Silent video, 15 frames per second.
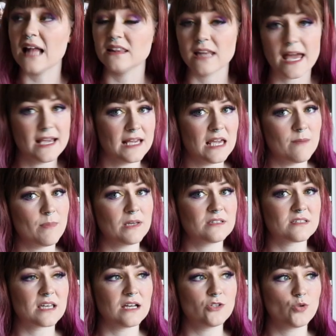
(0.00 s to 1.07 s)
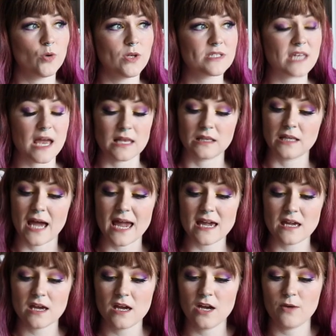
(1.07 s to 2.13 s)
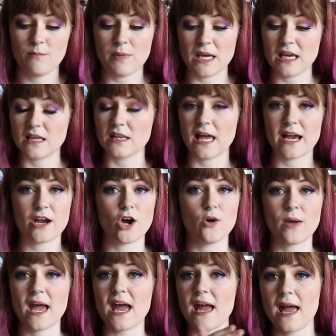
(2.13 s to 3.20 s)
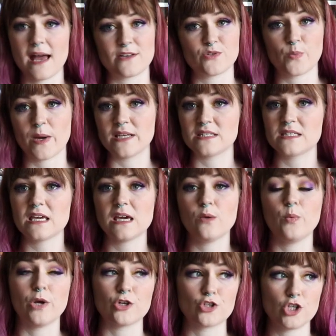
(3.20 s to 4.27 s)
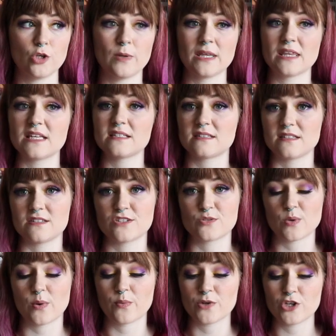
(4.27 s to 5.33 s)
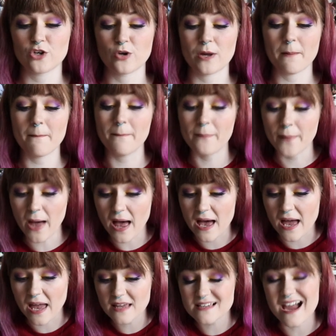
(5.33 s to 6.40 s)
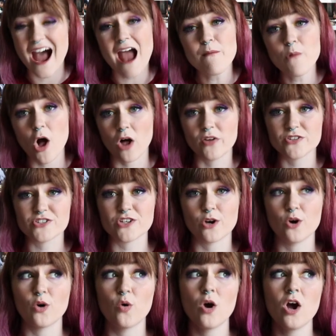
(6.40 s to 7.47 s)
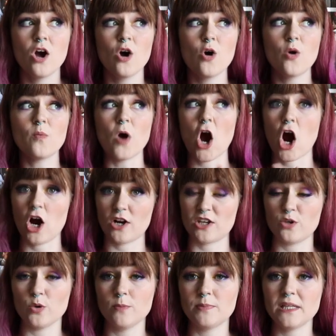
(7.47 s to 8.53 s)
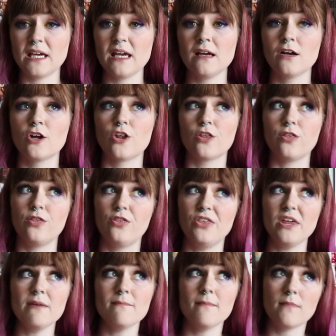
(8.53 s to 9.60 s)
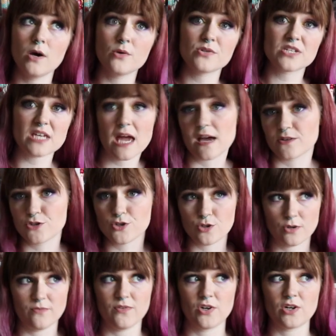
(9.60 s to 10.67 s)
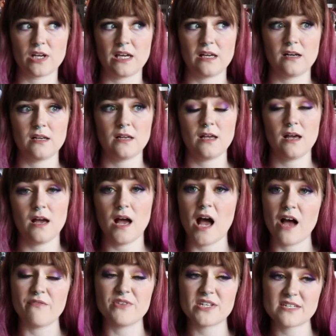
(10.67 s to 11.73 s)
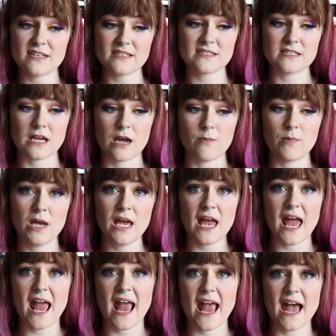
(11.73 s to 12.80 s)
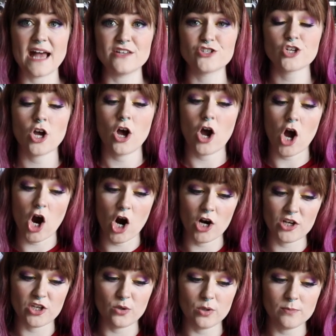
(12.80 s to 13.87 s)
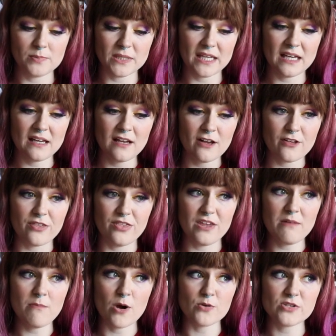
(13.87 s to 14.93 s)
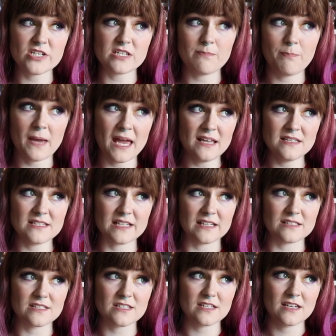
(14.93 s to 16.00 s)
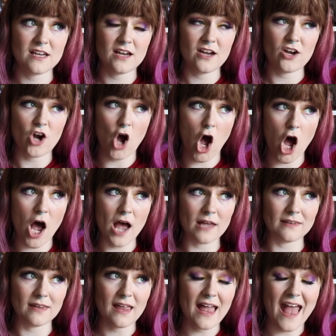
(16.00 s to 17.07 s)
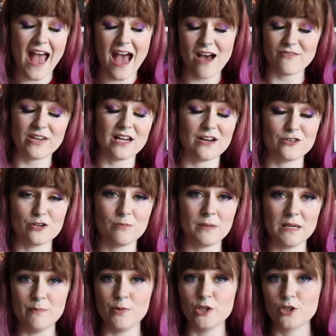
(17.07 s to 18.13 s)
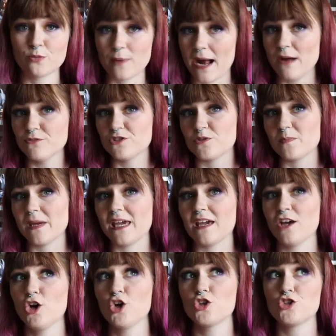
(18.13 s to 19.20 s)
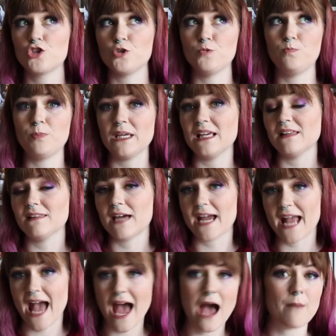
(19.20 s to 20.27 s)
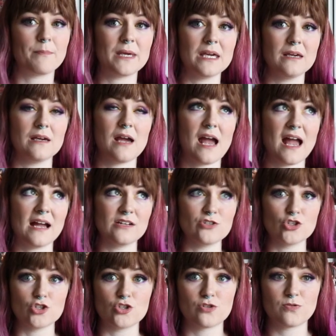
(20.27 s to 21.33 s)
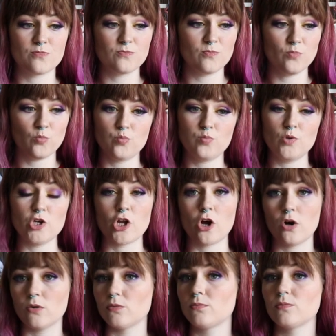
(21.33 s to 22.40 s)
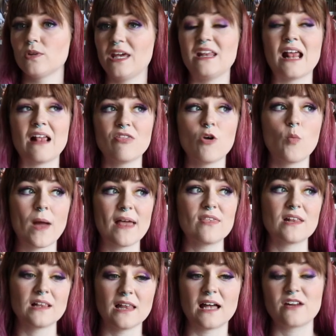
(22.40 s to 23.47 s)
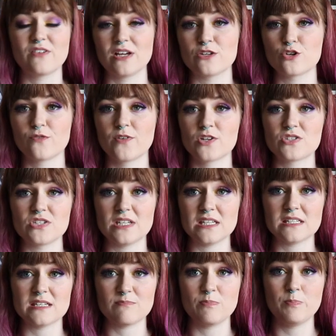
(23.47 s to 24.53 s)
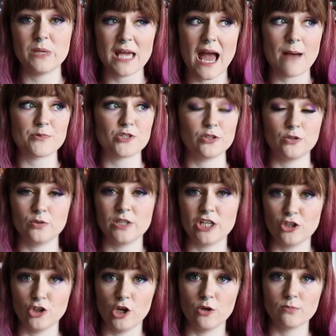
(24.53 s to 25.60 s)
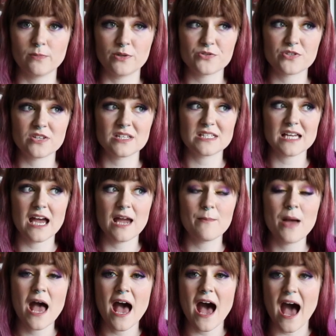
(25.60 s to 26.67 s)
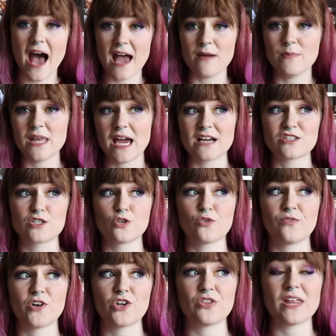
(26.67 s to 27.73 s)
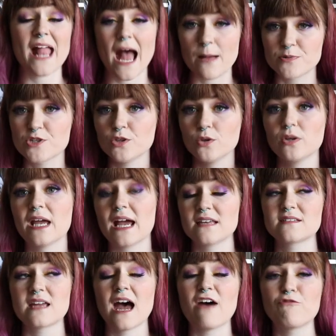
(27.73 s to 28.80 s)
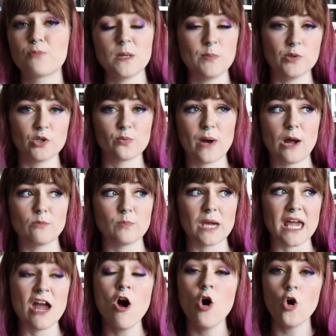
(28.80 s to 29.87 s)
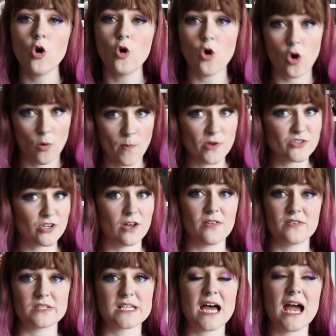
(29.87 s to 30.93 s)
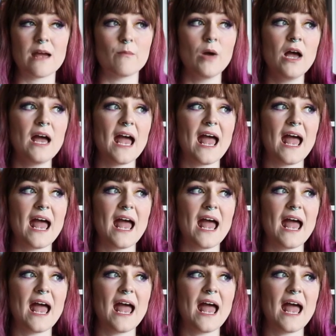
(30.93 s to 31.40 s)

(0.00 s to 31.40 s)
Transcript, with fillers: I like keeping schedules. I like being like, okay, XYZ, we are doing this, this is what we're doing. But I'm also arguably the most extroverted of the system and arguably the most dependent on having other people around me to be like happy and you know, in, in, the way that a lot of introverts need to be absolutely alone most of the time, I am the extrovert that absolutely has to have people around me almost all of the time.